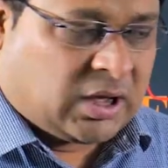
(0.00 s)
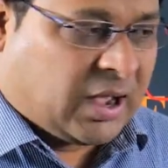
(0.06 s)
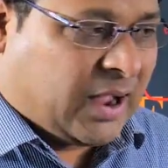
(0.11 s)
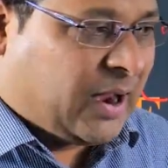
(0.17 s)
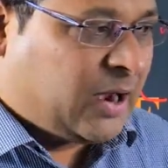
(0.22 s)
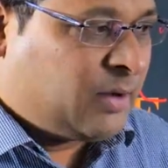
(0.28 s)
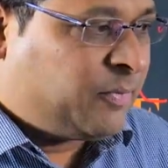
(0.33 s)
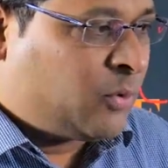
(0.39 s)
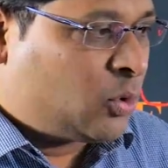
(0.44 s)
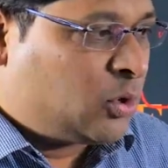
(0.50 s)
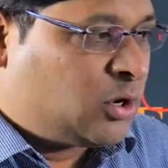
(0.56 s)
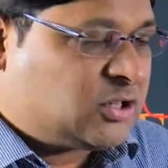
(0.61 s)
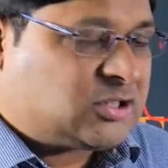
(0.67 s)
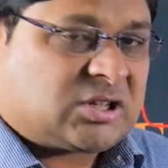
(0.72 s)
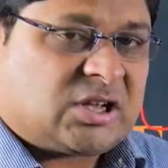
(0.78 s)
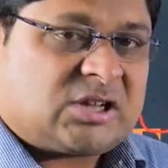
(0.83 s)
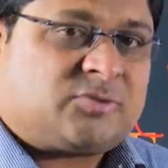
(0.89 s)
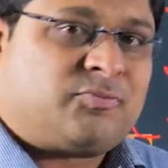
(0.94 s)
and we would
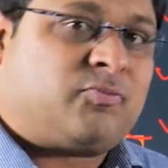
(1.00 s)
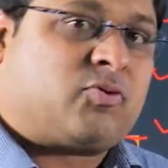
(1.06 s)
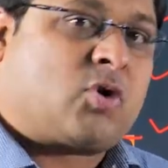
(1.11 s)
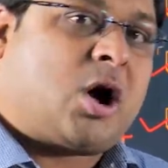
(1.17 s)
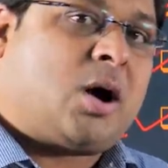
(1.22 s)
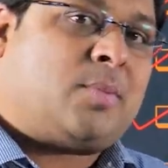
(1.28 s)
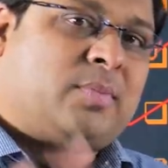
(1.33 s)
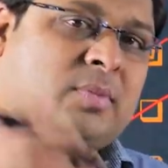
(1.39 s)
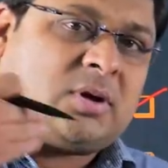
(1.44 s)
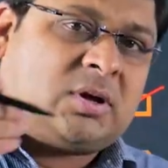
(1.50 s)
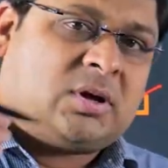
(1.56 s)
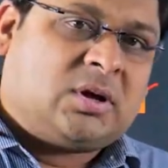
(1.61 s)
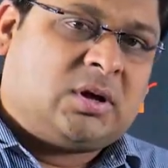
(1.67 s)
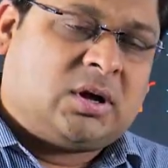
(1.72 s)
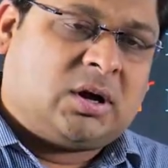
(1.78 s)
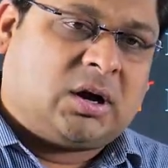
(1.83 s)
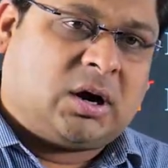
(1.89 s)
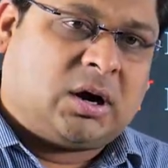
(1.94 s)
discuss from
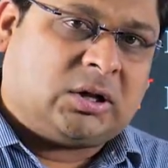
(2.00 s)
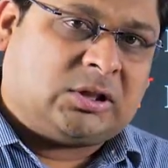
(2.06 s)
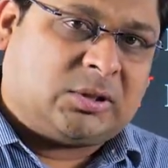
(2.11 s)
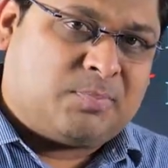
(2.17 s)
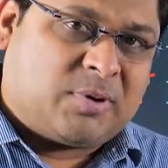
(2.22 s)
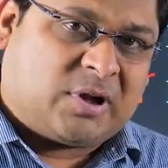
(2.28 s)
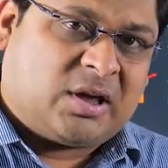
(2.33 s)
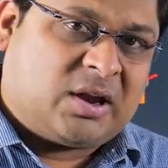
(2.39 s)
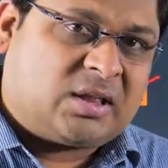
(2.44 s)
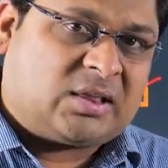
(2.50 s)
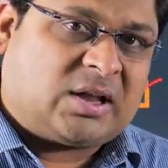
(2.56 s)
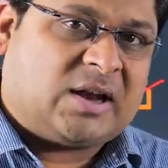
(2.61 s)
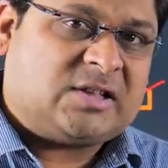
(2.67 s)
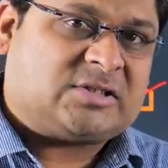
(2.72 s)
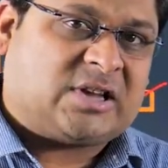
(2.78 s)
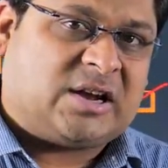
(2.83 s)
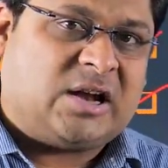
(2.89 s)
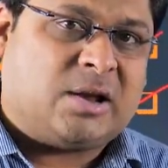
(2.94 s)
the beginning, that
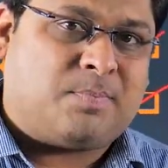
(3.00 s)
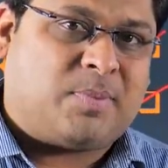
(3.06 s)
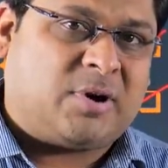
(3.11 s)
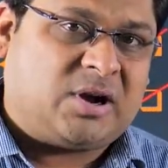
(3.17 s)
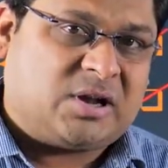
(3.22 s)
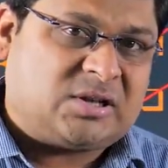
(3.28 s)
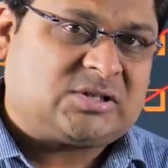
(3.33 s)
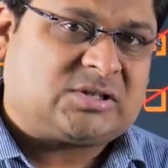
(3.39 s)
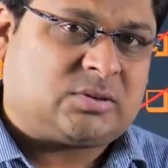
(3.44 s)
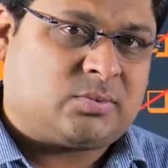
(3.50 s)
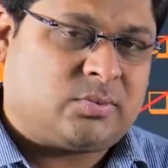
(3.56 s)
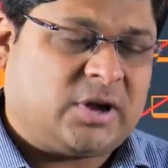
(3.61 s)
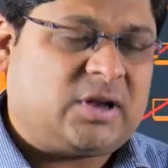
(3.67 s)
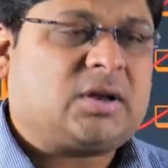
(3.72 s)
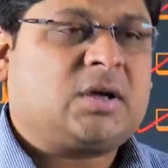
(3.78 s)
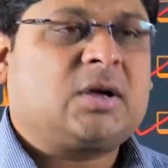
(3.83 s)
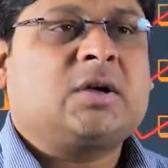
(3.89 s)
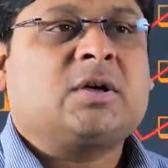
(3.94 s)
is independence,
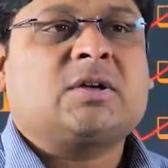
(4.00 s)
right?